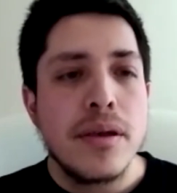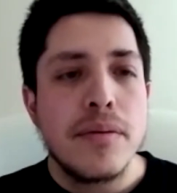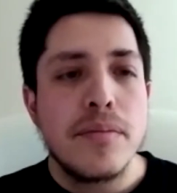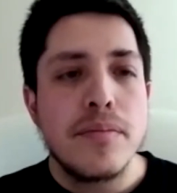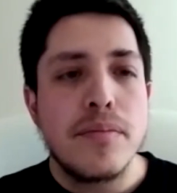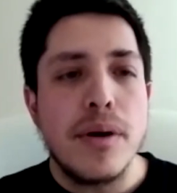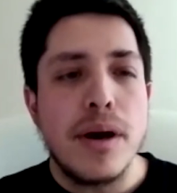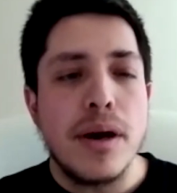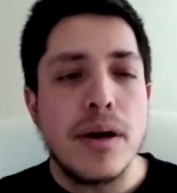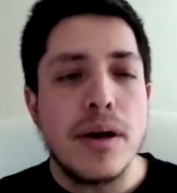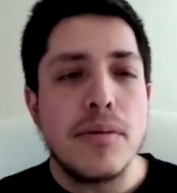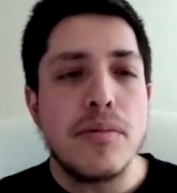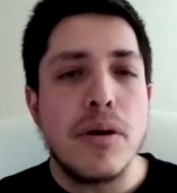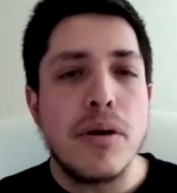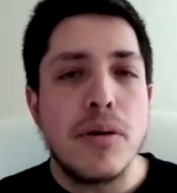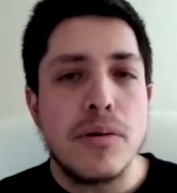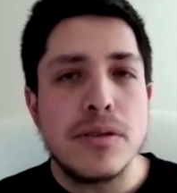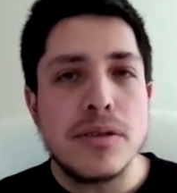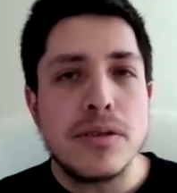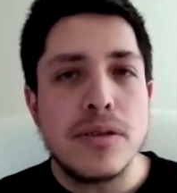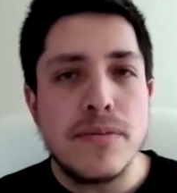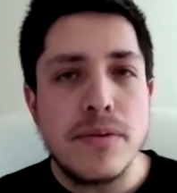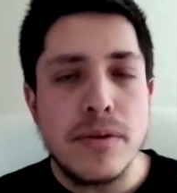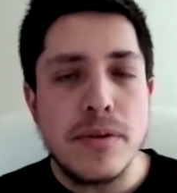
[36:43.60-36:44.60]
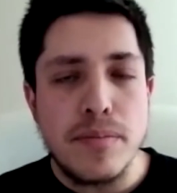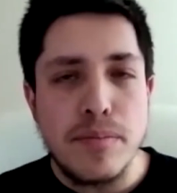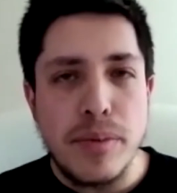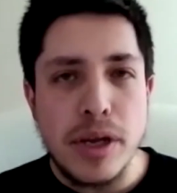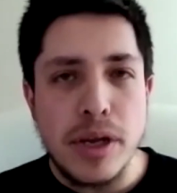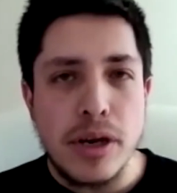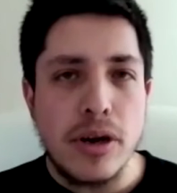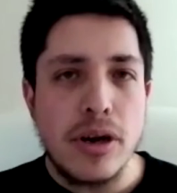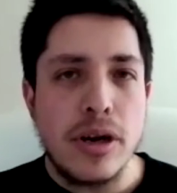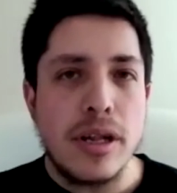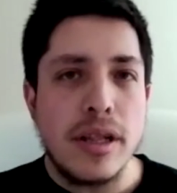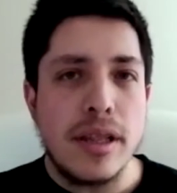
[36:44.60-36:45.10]
But what was even
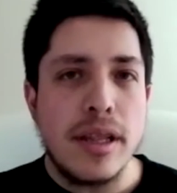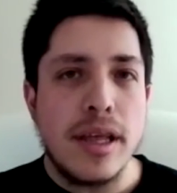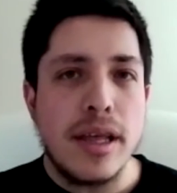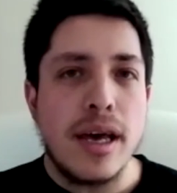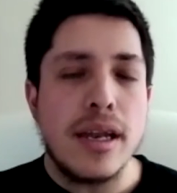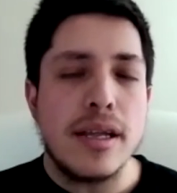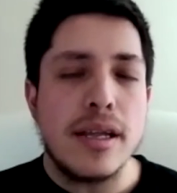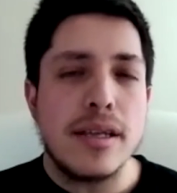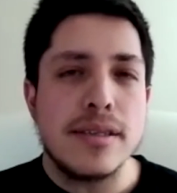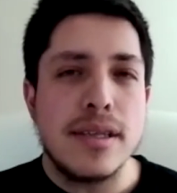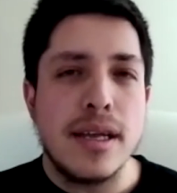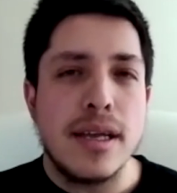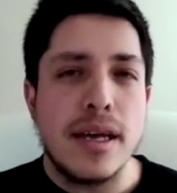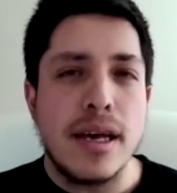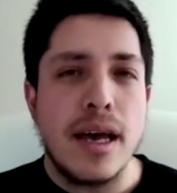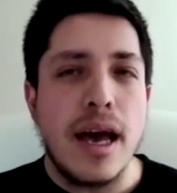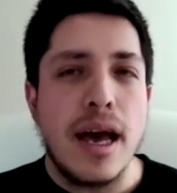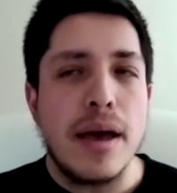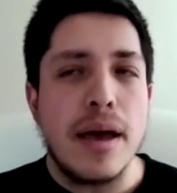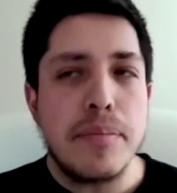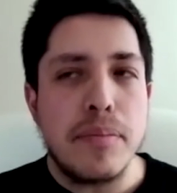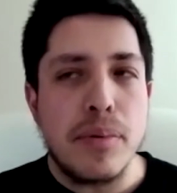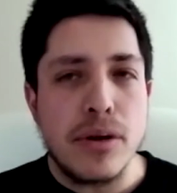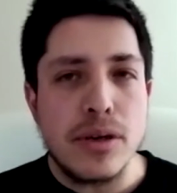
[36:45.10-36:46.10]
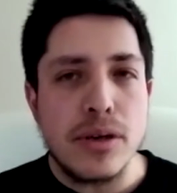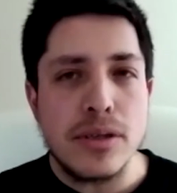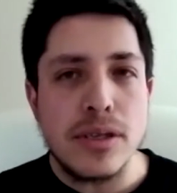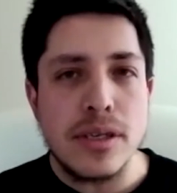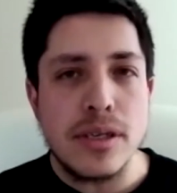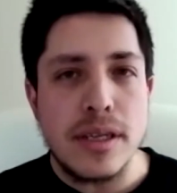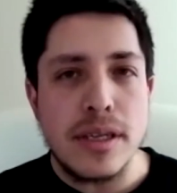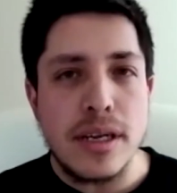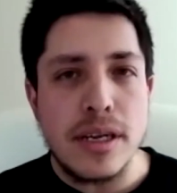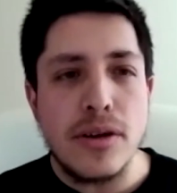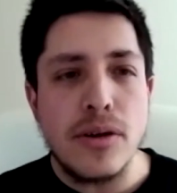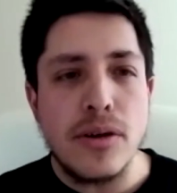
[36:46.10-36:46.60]
bigger than that is that I personally
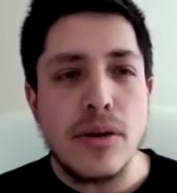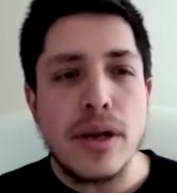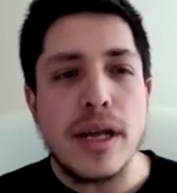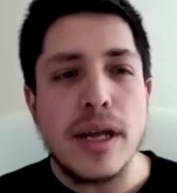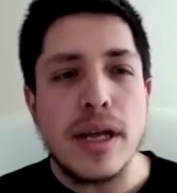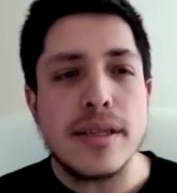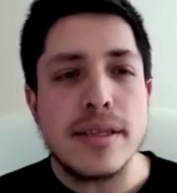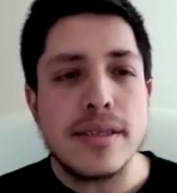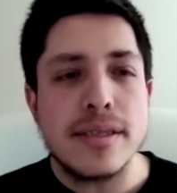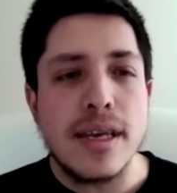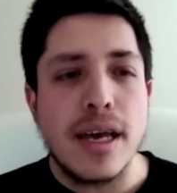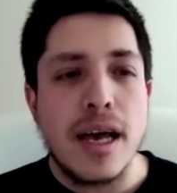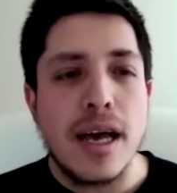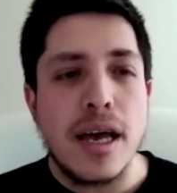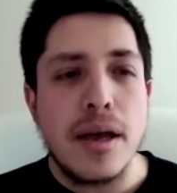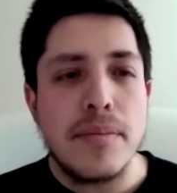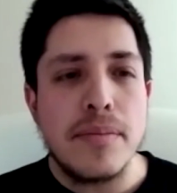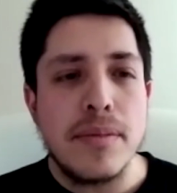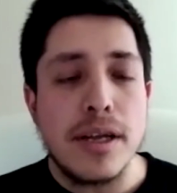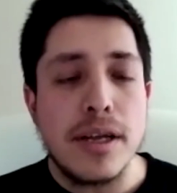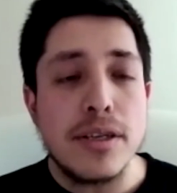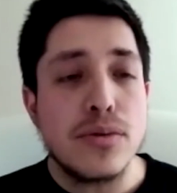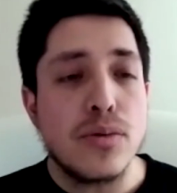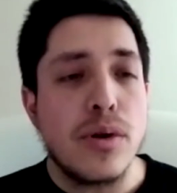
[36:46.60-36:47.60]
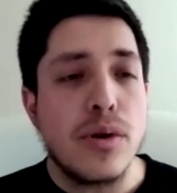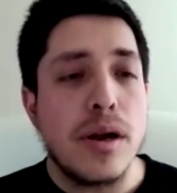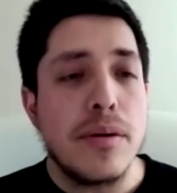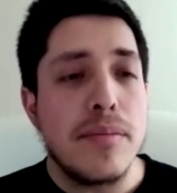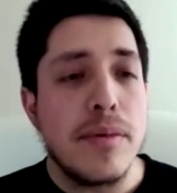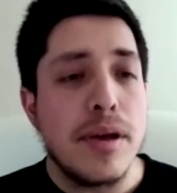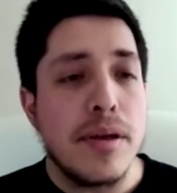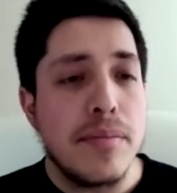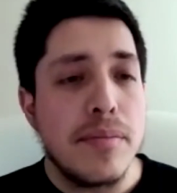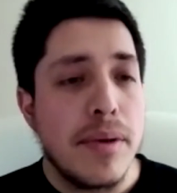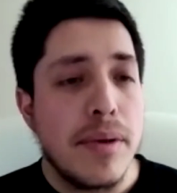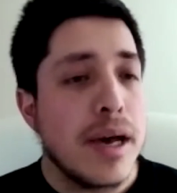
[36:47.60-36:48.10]
didn't know it at the time. That's where I
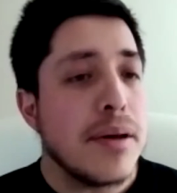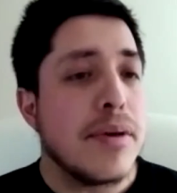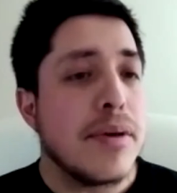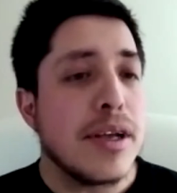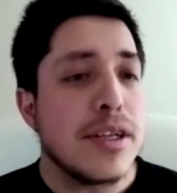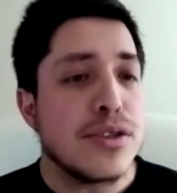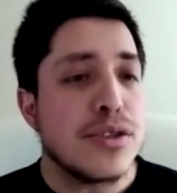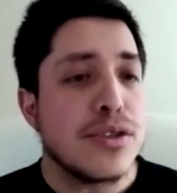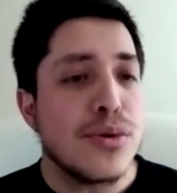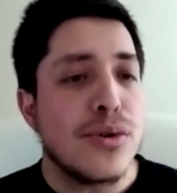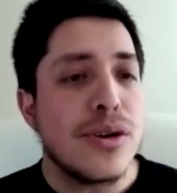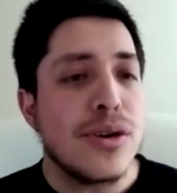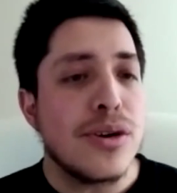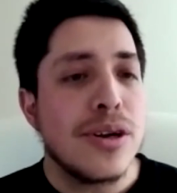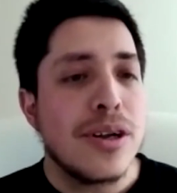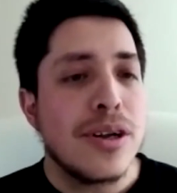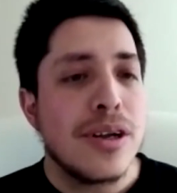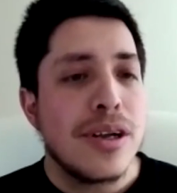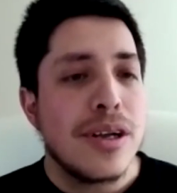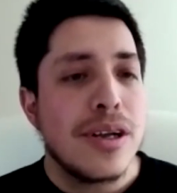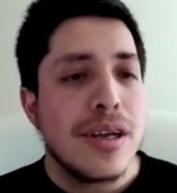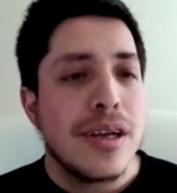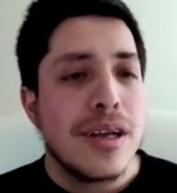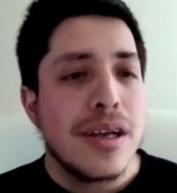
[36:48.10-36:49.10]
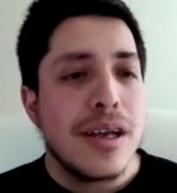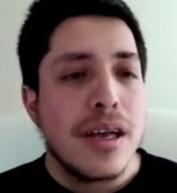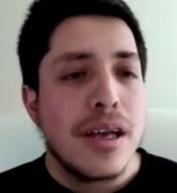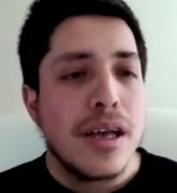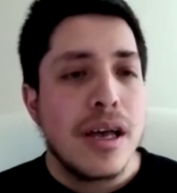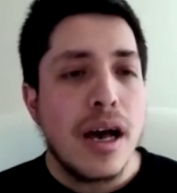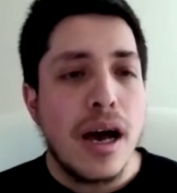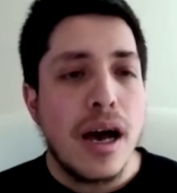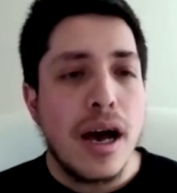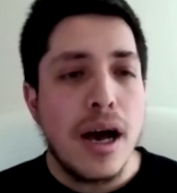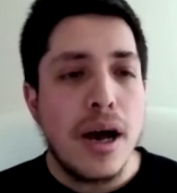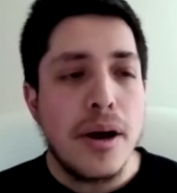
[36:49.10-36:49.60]
met my mentor.
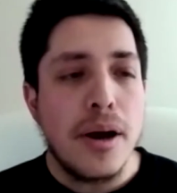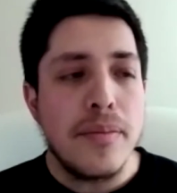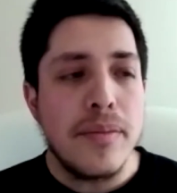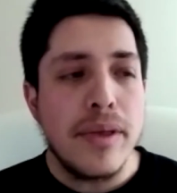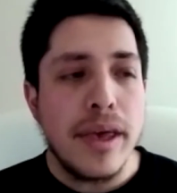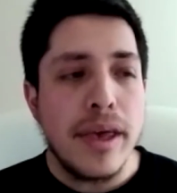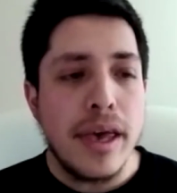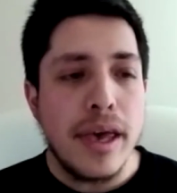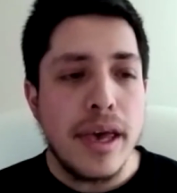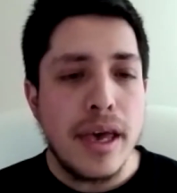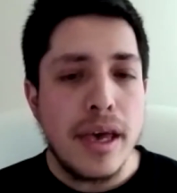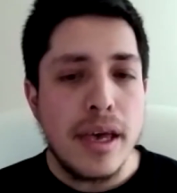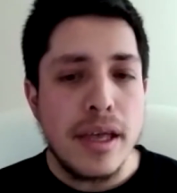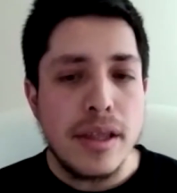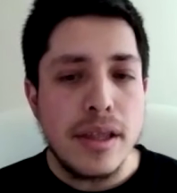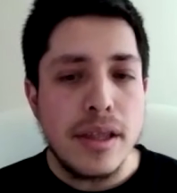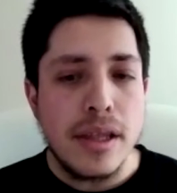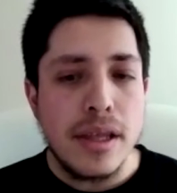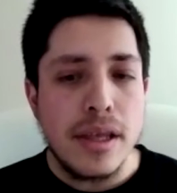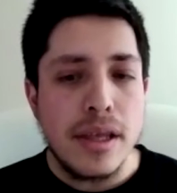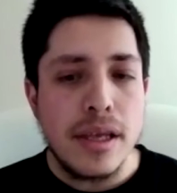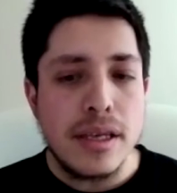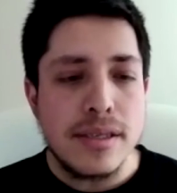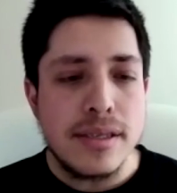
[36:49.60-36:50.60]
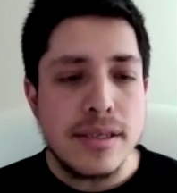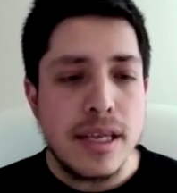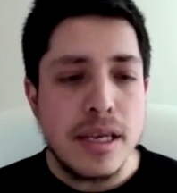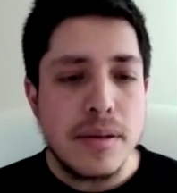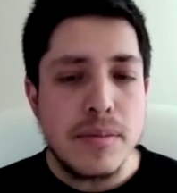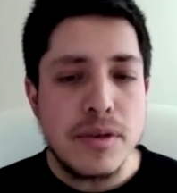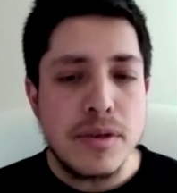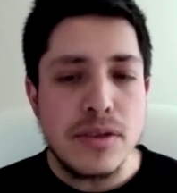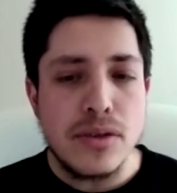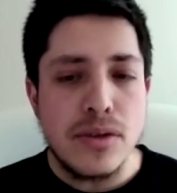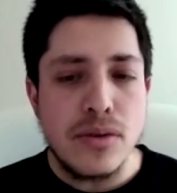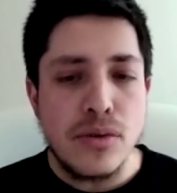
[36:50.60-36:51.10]
And his name
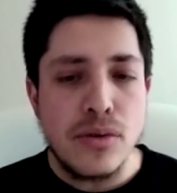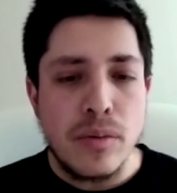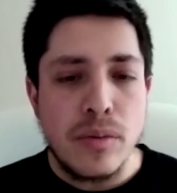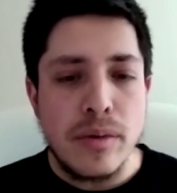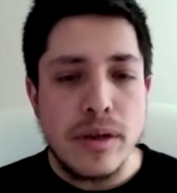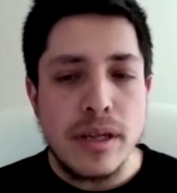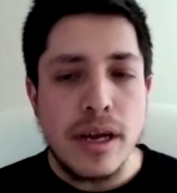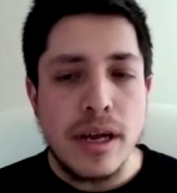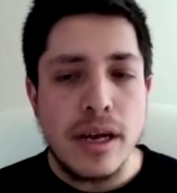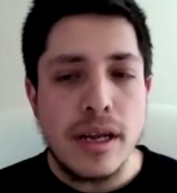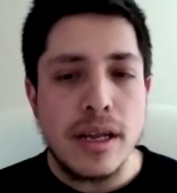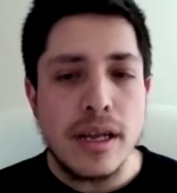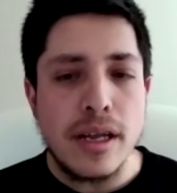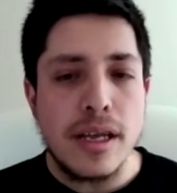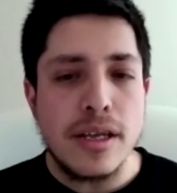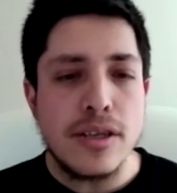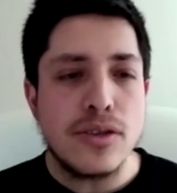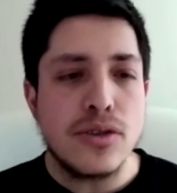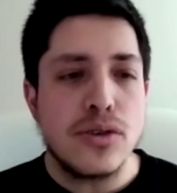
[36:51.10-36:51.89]
is Norman Dunnigan.